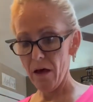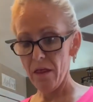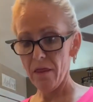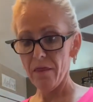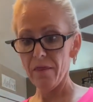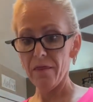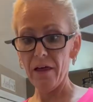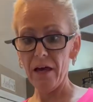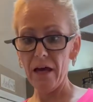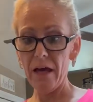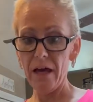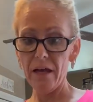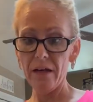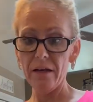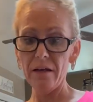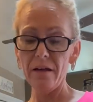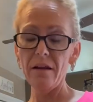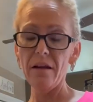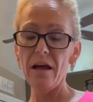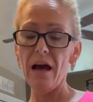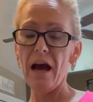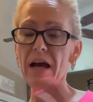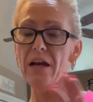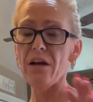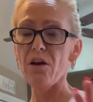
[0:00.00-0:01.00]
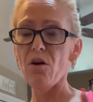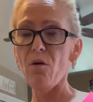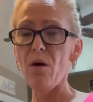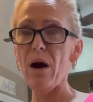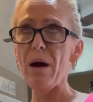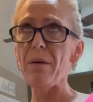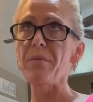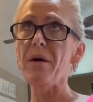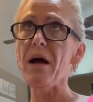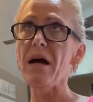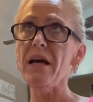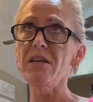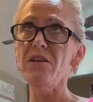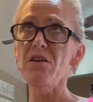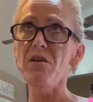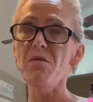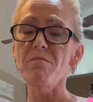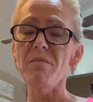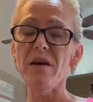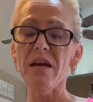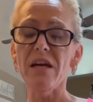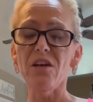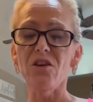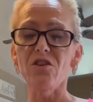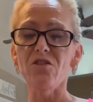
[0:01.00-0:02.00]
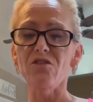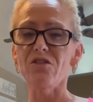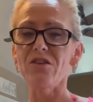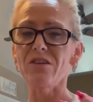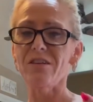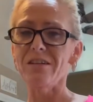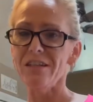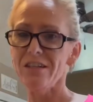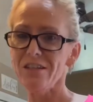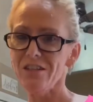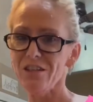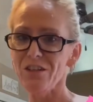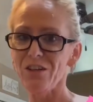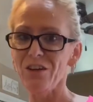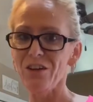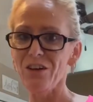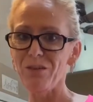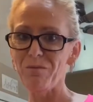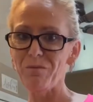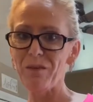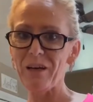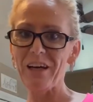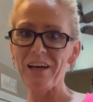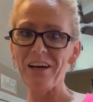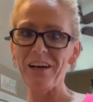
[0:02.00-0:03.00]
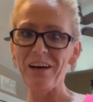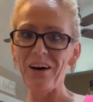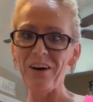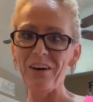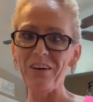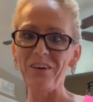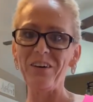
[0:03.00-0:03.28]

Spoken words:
Then I know I probably don't make your traditional Pico,